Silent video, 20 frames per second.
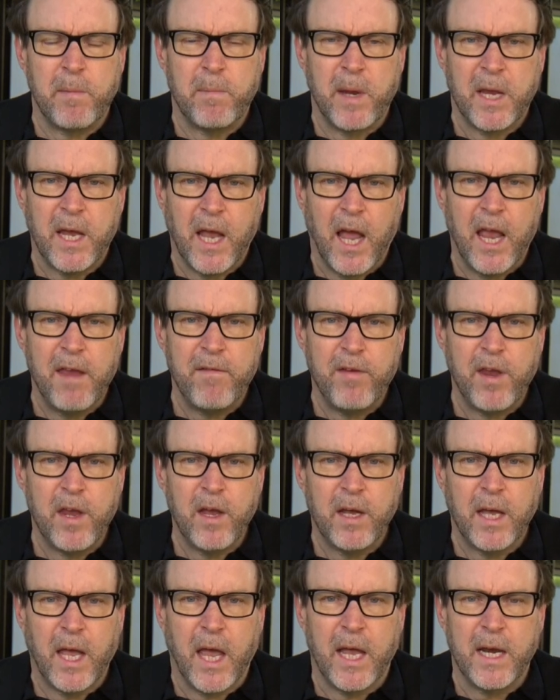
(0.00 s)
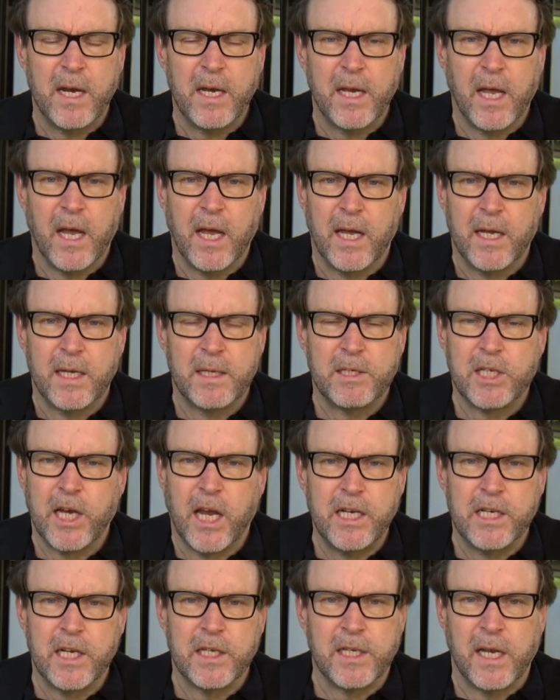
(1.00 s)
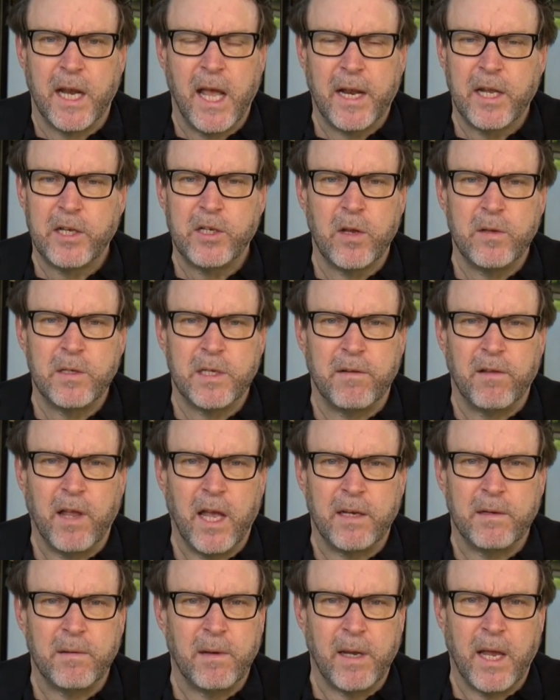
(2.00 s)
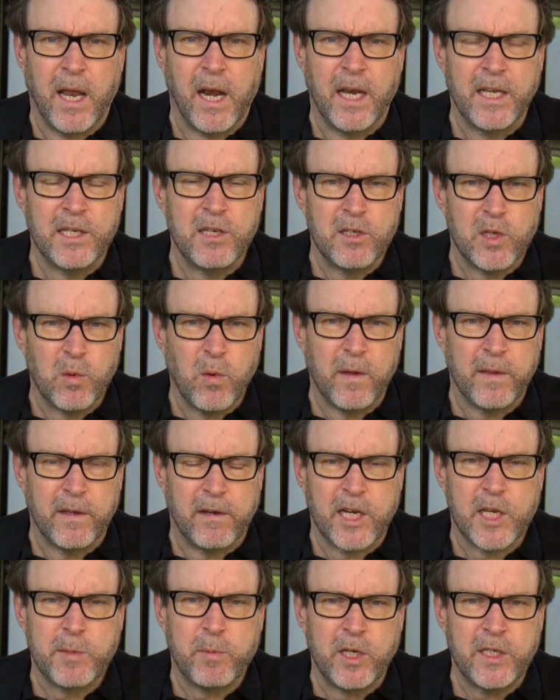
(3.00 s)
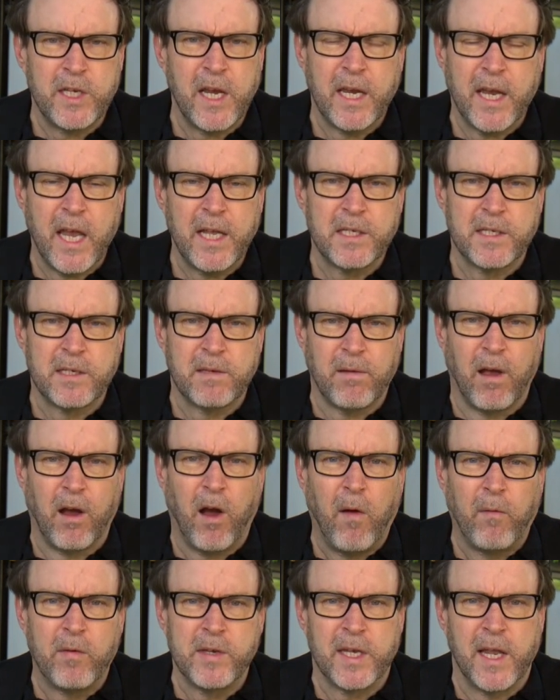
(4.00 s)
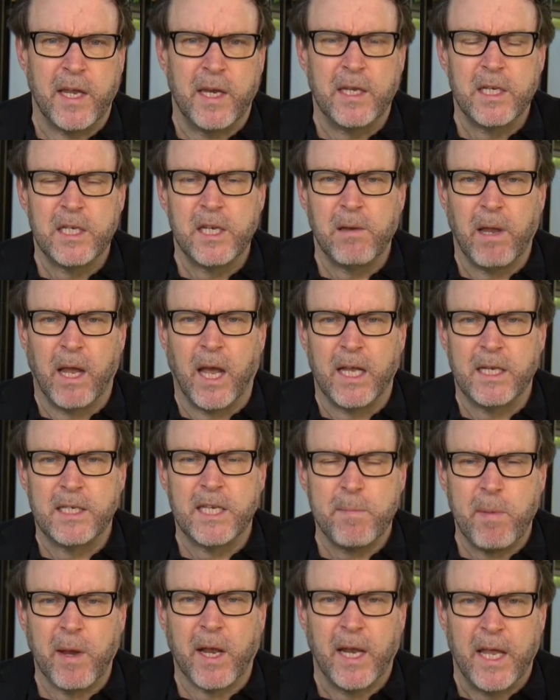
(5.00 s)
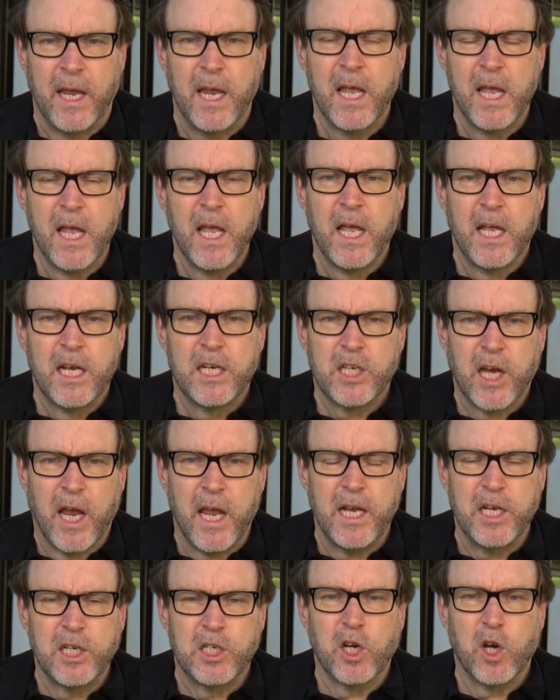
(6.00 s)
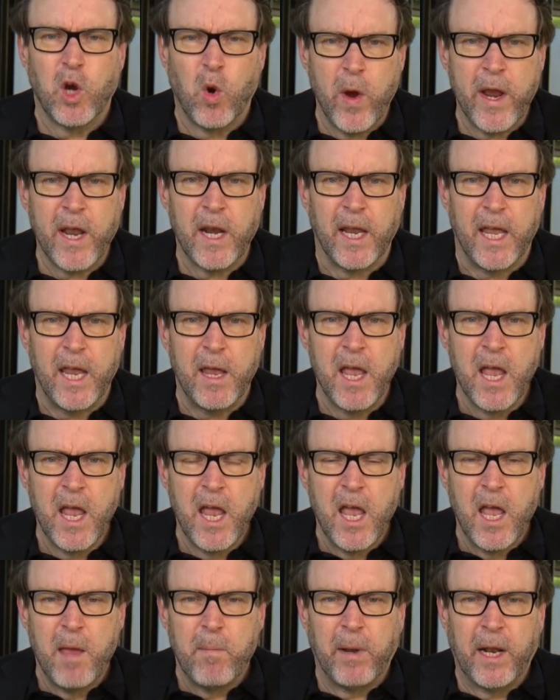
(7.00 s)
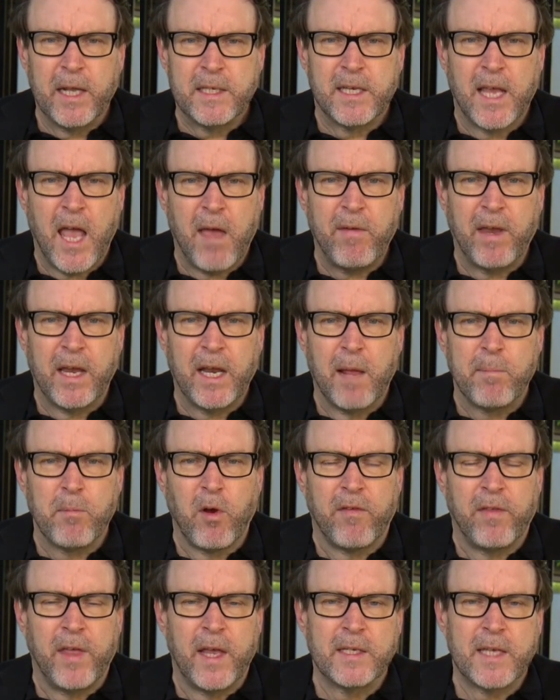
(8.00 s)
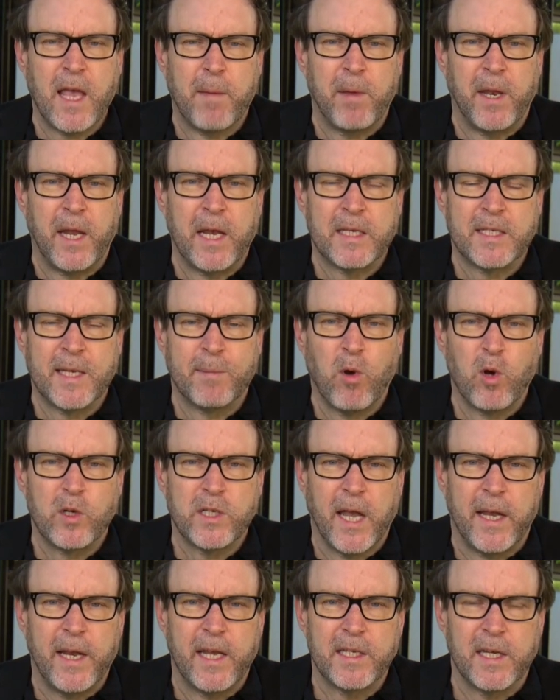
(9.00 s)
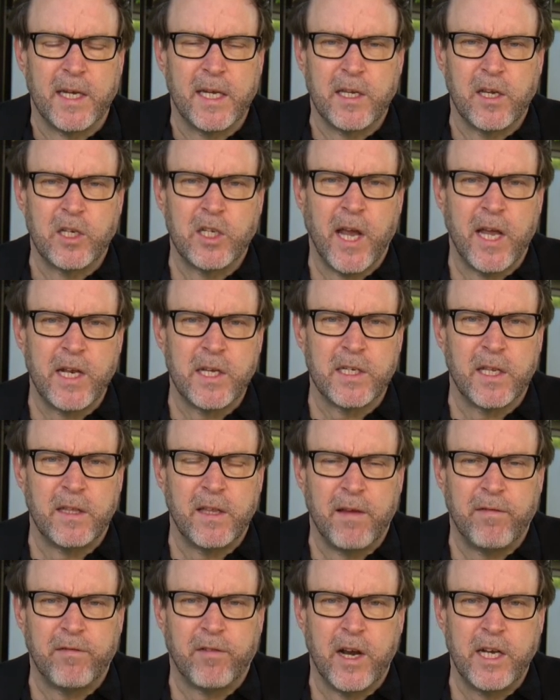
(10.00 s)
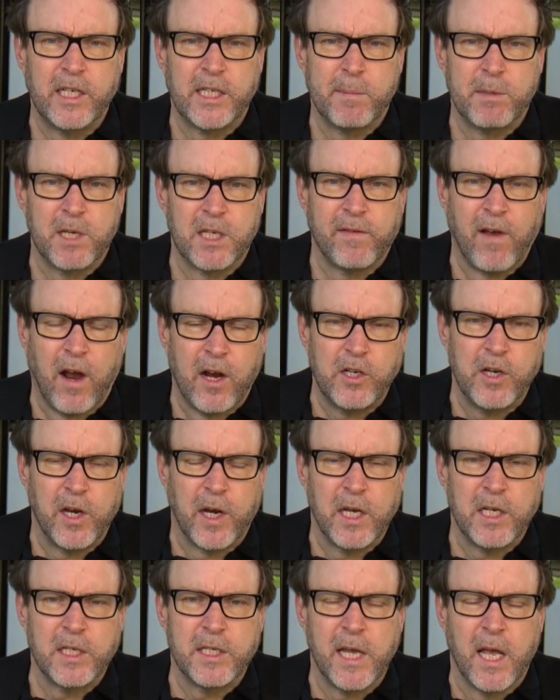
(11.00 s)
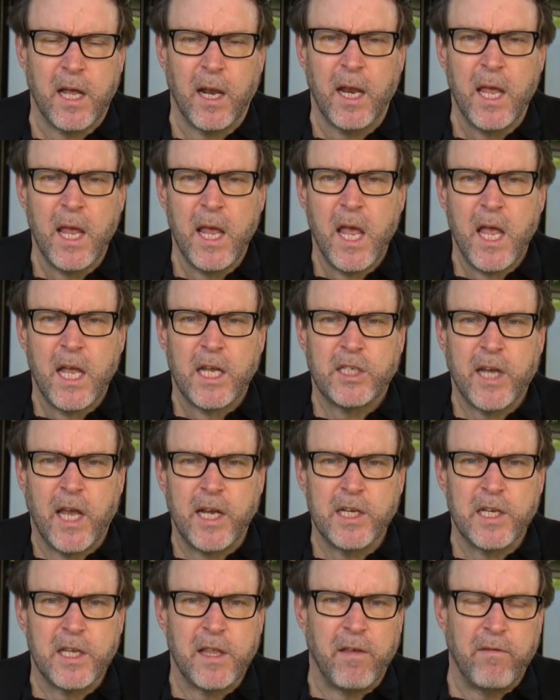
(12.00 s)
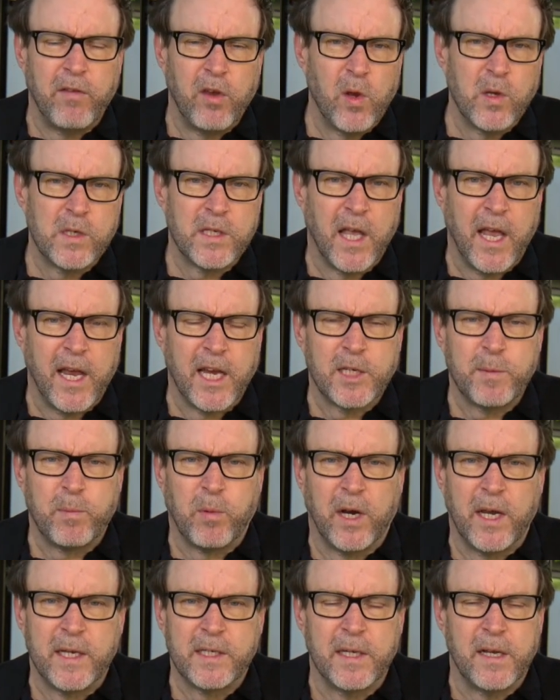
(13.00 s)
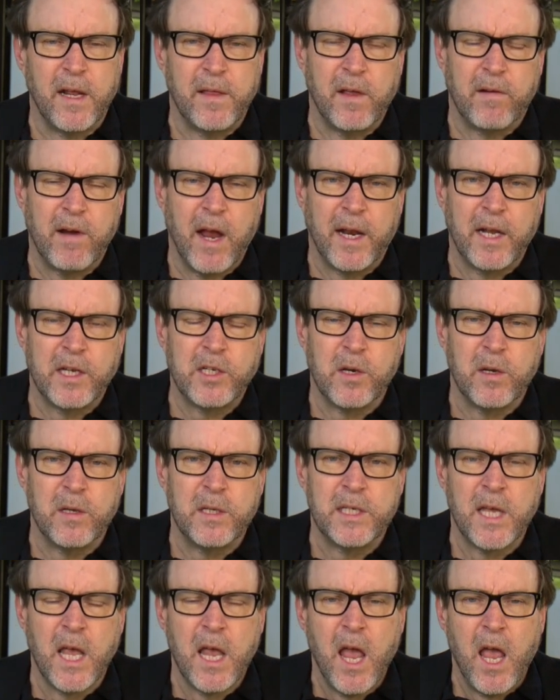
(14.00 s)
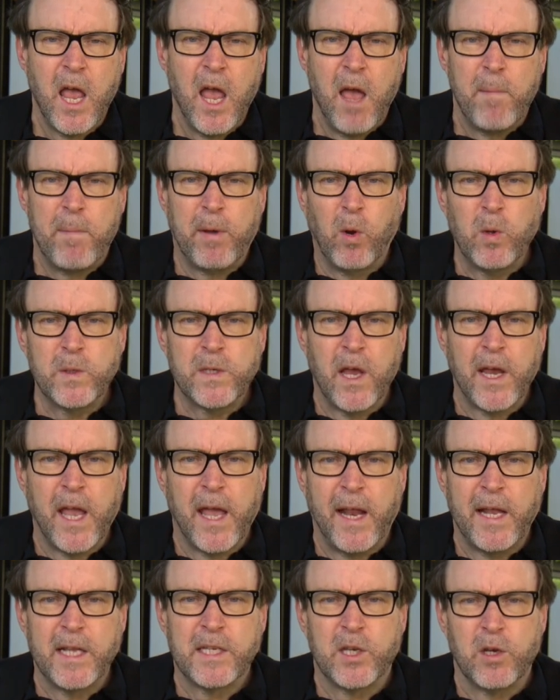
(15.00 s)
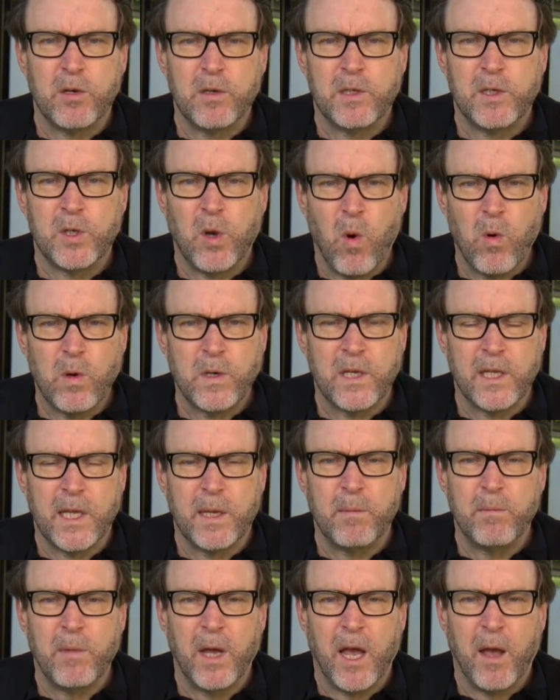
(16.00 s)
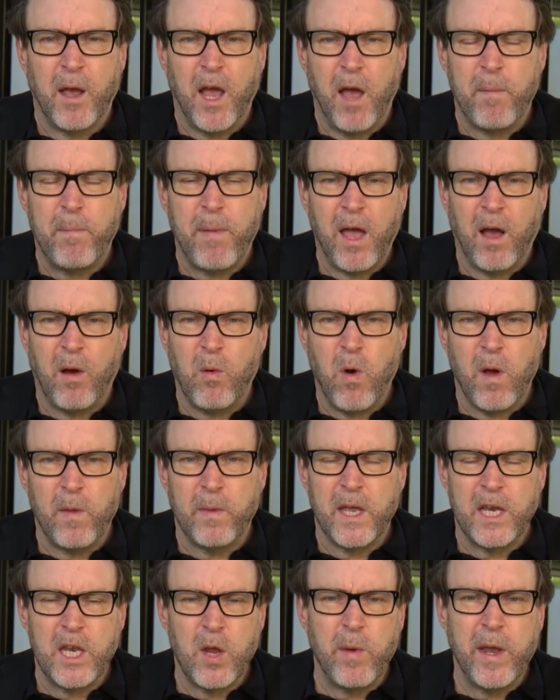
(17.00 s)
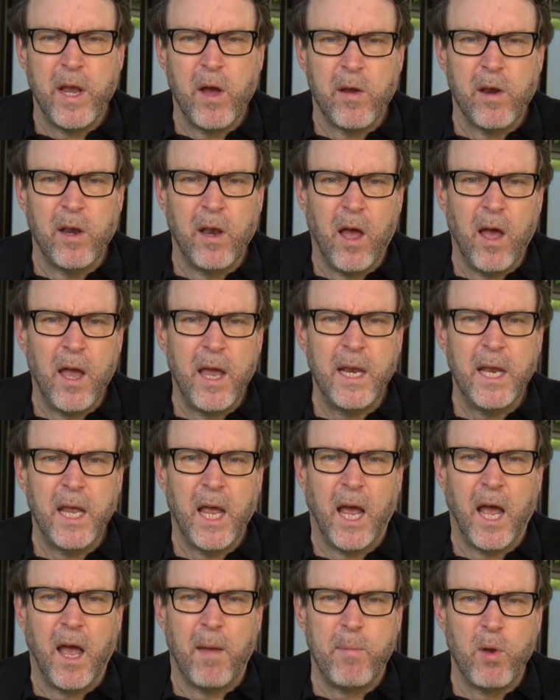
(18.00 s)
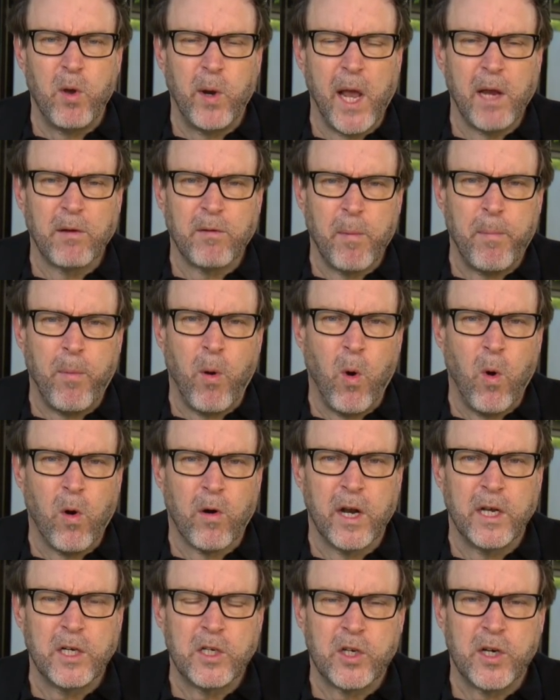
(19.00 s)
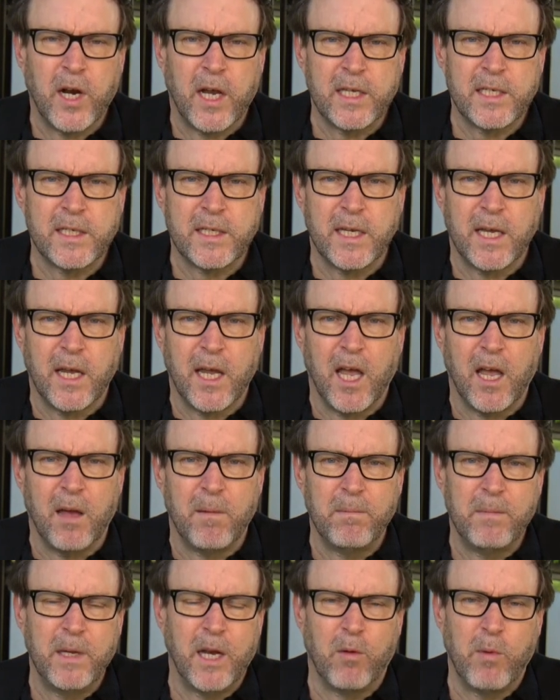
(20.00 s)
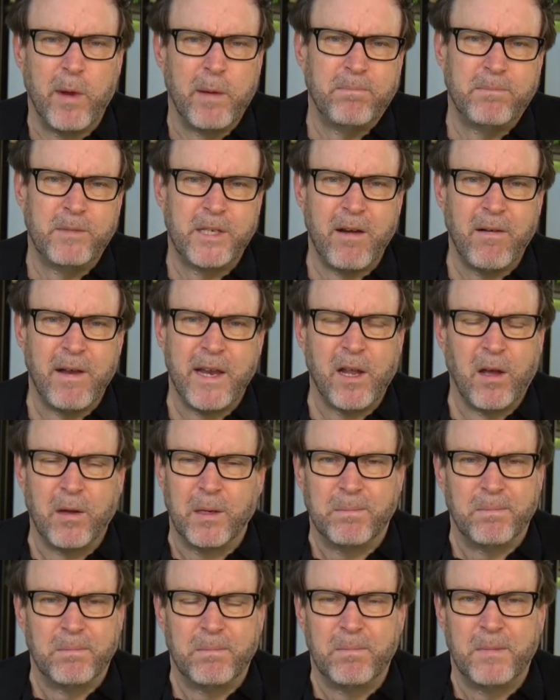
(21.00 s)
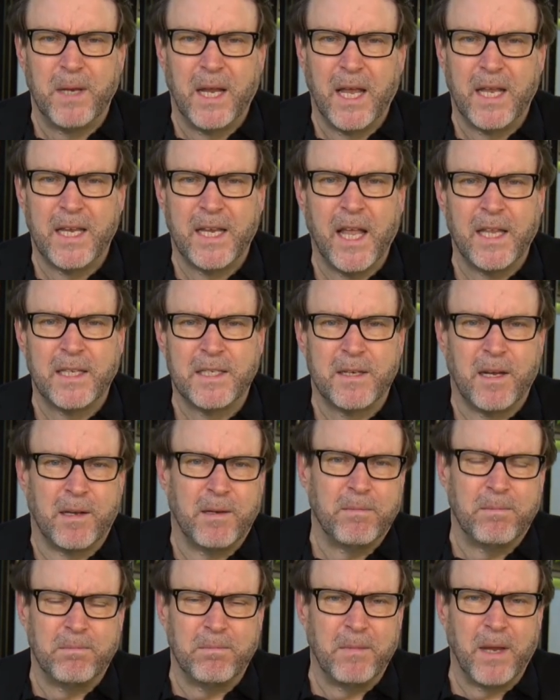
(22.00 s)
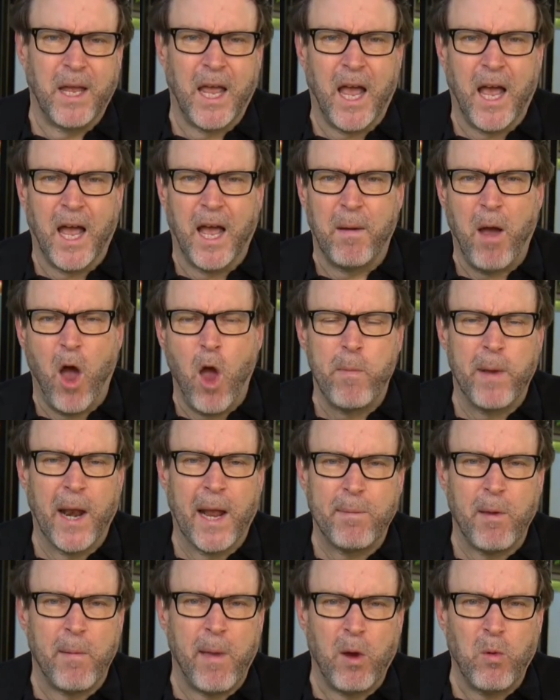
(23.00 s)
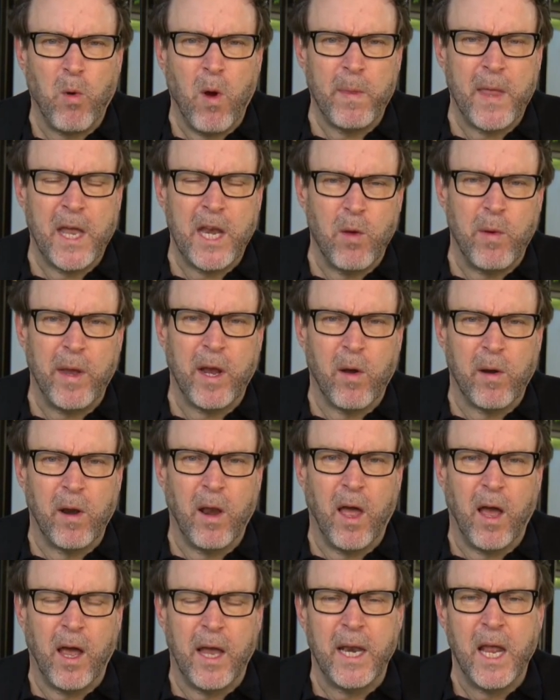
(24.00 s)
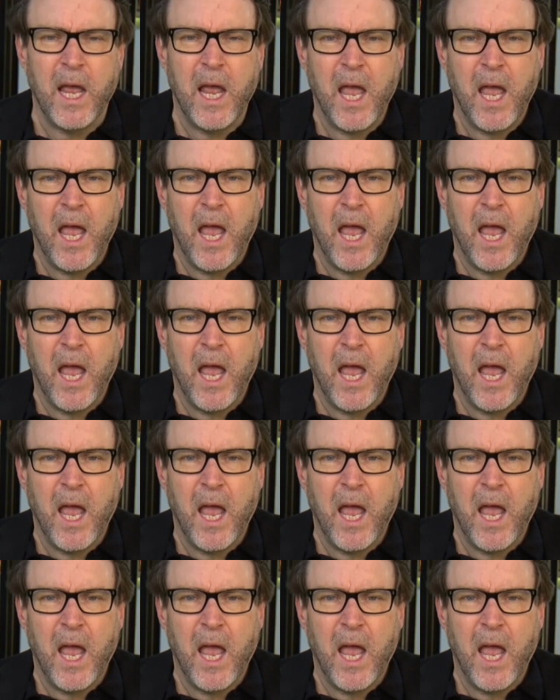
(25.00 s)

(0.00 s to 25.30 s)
in behaviour and changes in attitudes and listen to what they're expressing. Kids obviously typically change quickly, but it's having a number of things happening simultaneously. So changes in their friendships, as far as you can tell, changes in the views they express and in their attitudes, but also getting to talk to them about what they're doing online, building a rapport and trust. You know, we generally don't, kids don't open up about what they're doing online.